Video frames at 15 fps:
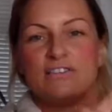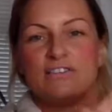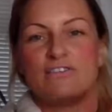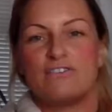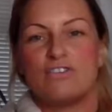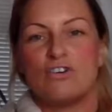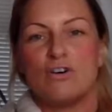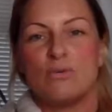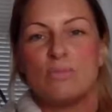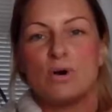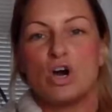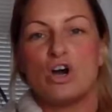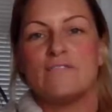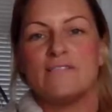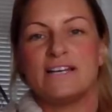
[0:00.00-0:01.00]

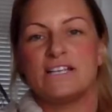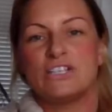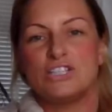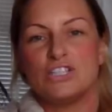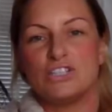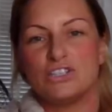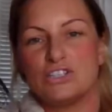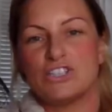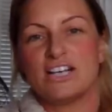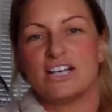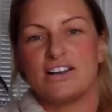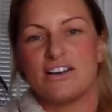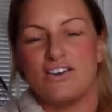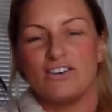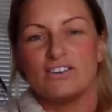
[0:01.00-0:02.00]
from overindulging